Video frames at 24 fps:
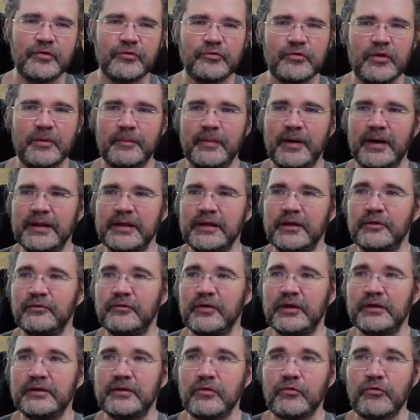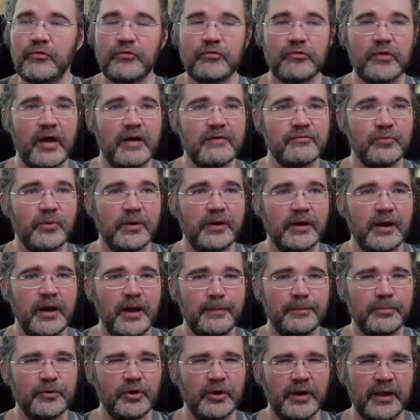to somebody who did it as a software
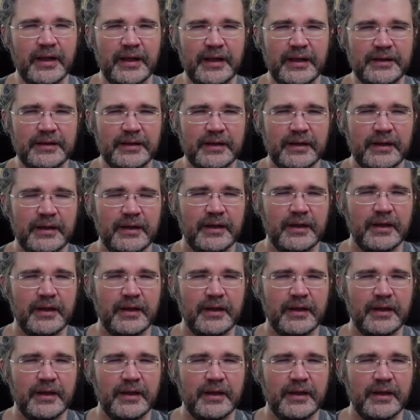upgrade